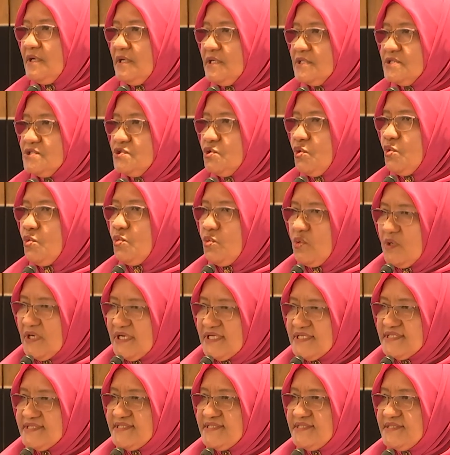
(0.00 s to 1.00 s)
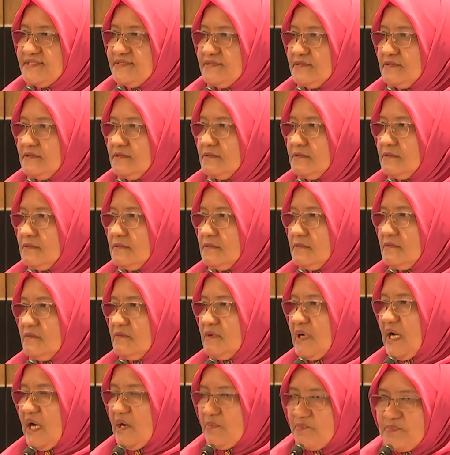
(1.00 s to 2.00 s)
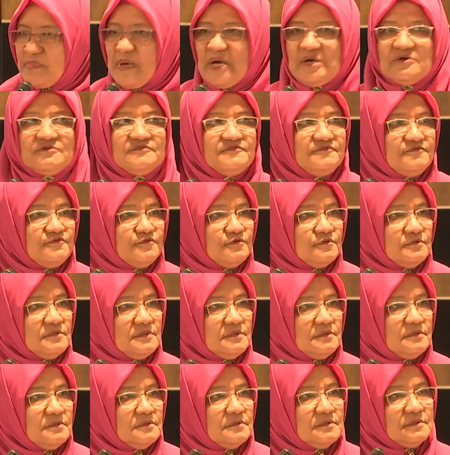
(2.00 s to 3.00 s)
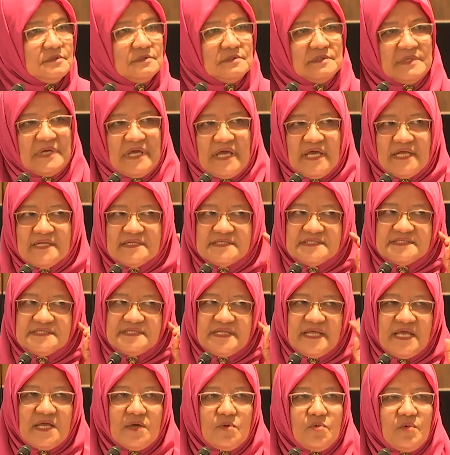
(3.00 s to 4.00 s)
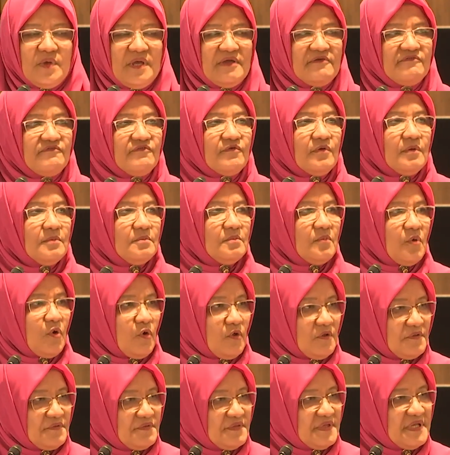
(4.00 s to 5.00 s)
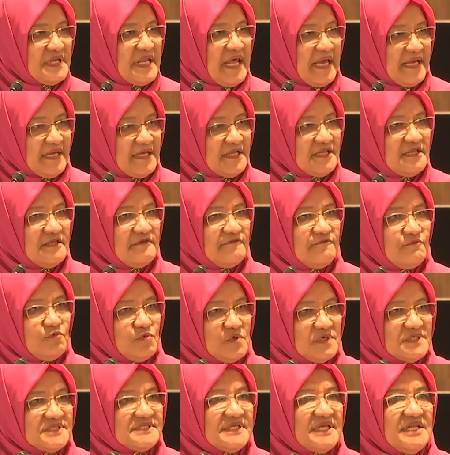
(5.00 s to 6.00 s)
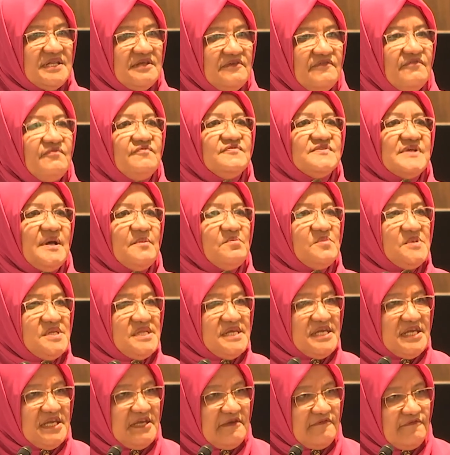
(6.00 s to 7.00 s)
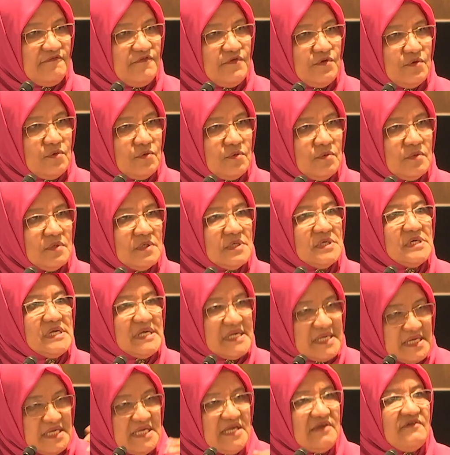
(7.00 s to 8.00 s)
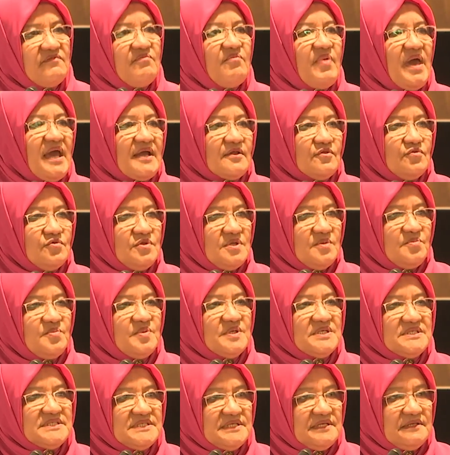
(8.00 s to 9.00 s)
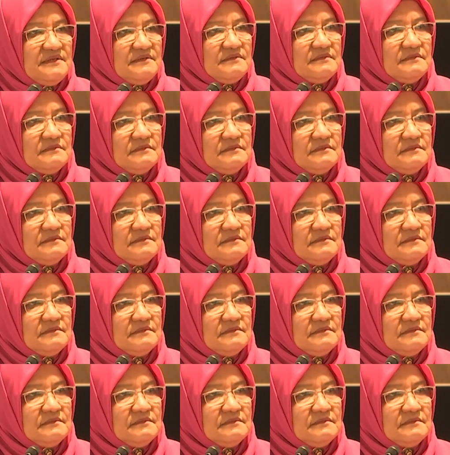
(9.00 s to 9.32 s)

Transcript: So words are powerful, and stay away from all the negative words, and if somebody give you, give back to the person.